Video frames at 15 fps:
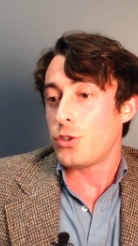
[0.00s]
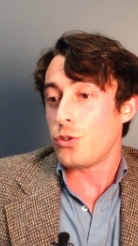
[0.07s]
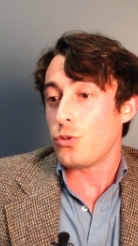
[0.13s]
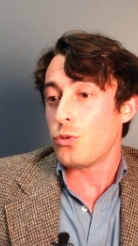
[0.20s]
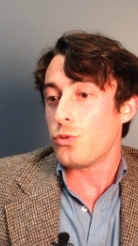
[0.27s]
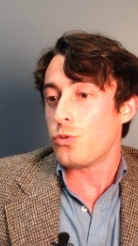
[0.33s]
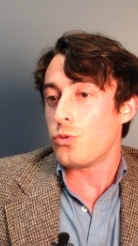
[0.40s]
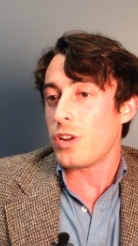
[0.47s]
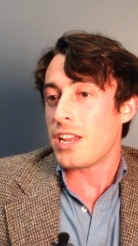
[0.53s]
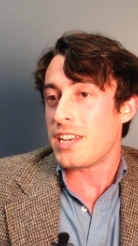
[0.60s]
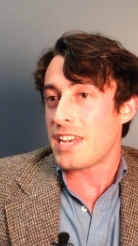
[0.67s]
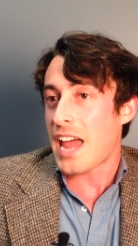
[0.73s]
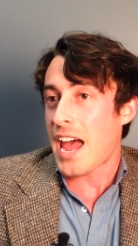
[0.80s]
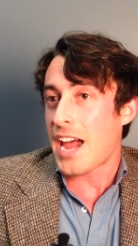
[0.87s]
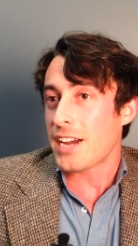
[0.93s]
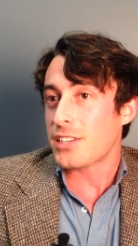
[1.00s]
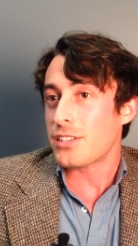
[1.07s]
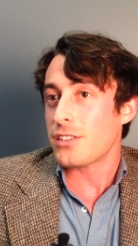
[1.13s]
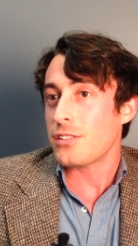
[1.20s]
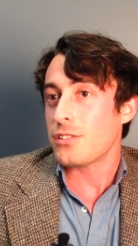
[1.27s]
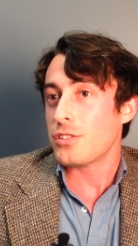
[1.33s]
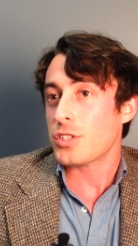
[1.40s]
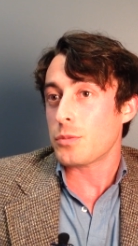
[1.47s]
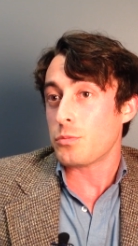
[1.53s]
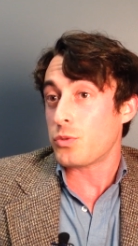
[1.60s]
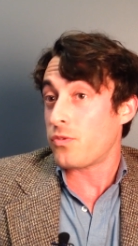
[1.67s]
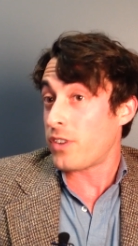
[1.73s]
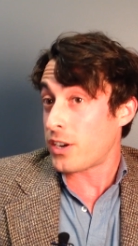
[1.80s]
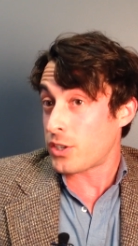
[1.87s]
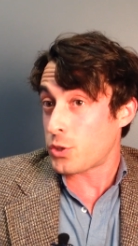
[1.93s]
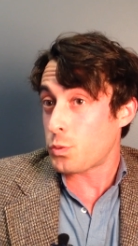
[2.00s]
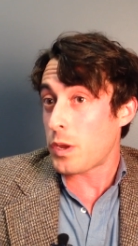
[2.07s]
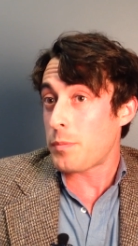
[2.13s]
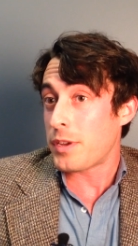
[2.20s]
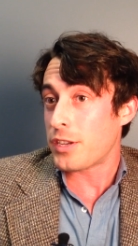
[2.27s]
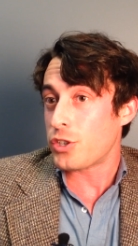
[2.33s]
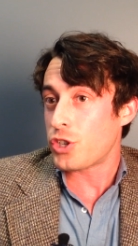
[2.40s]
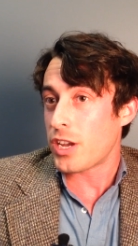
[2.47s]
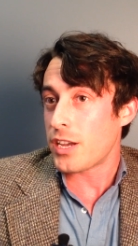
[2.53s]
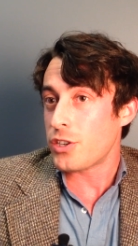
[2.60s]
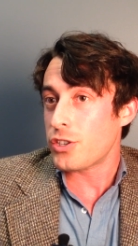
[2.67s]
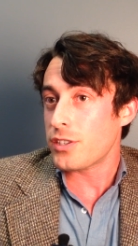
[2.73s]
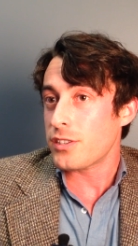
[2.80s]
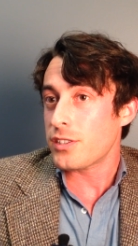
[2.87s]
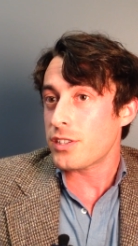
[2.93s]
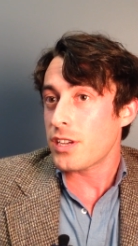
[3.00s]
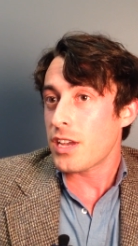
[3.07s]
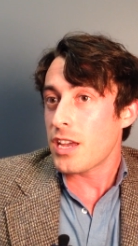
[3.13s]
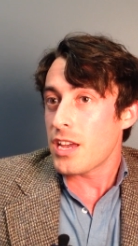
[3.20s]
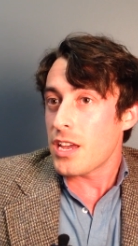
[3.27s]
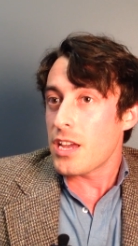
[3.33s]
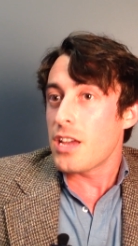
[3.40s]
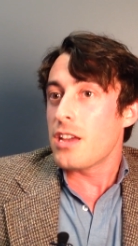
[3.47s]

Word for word: to enact some very sweeping changes,